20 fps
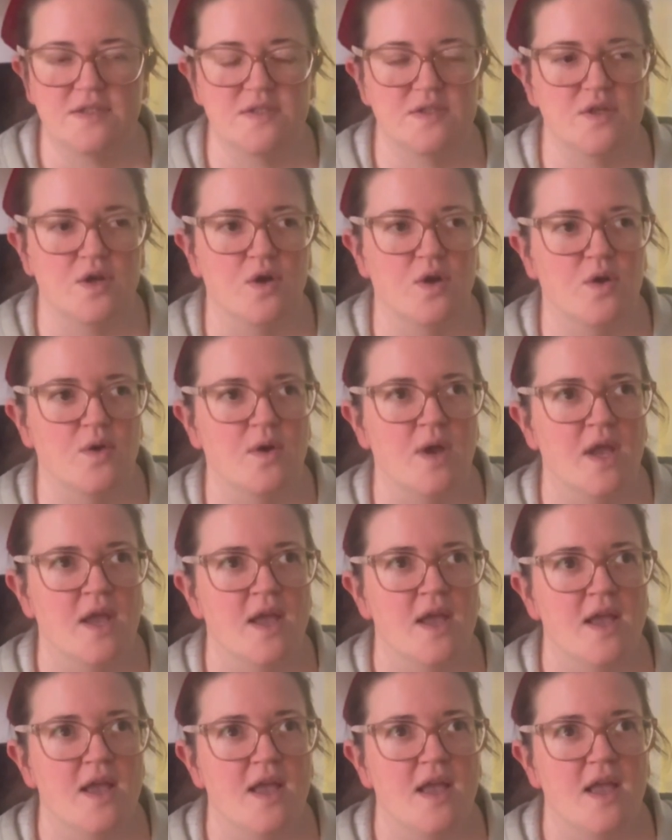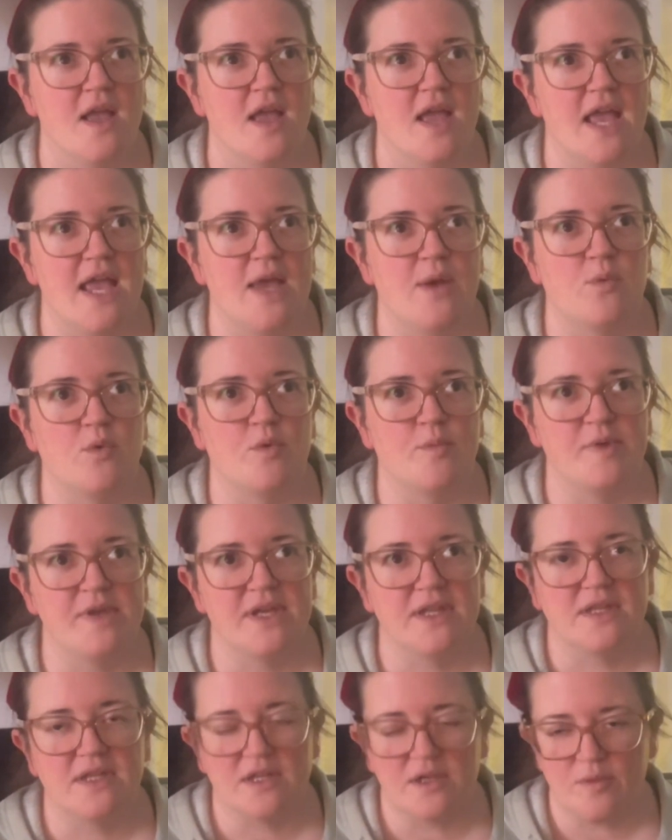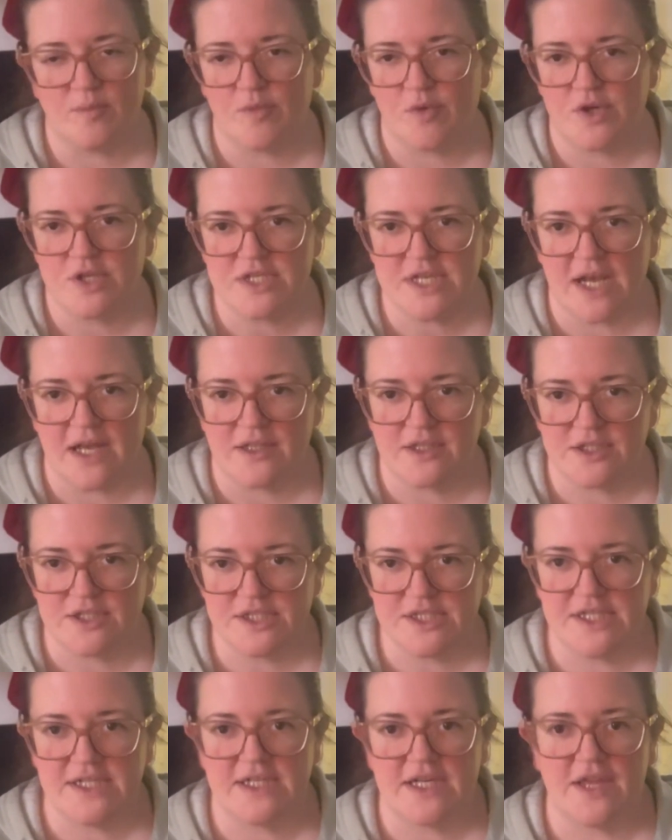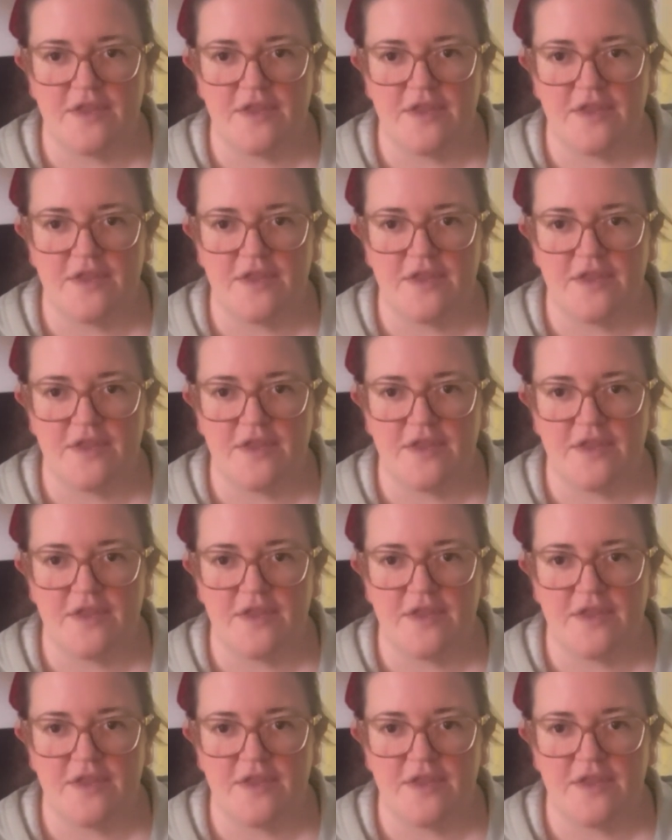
So it will be a little more challenging,